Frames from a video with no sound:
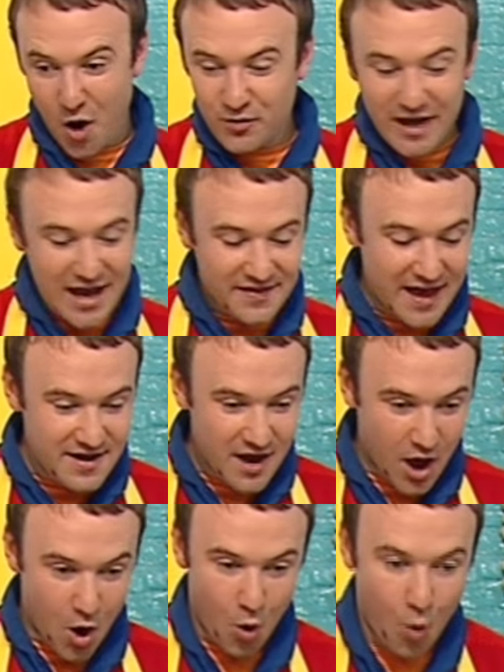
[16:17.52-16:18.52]
OK,
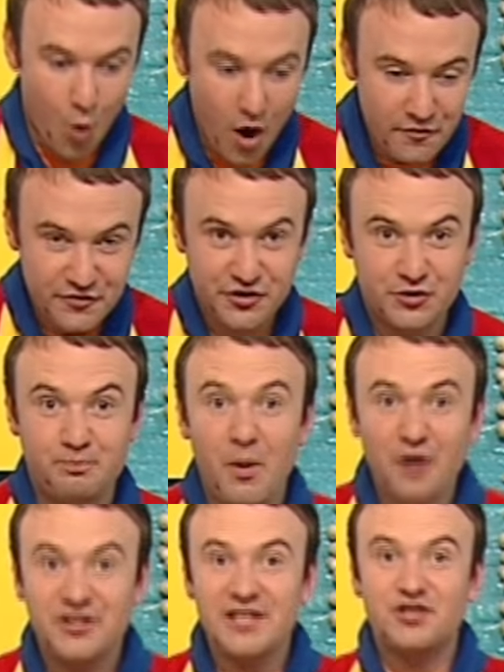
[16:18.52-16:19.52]
then. One
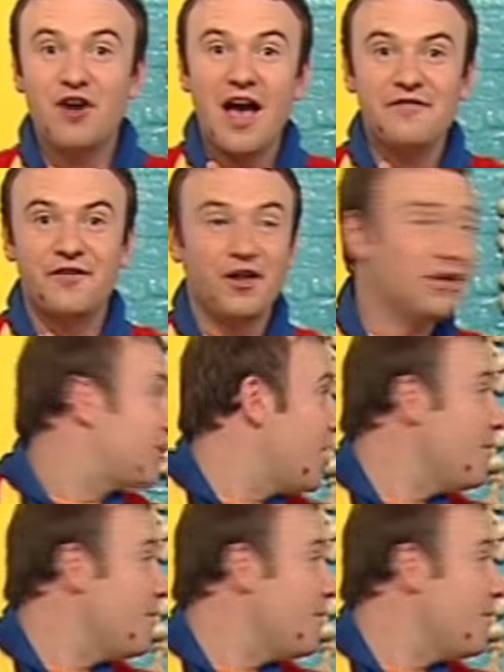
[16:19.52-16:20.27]
spotty trifle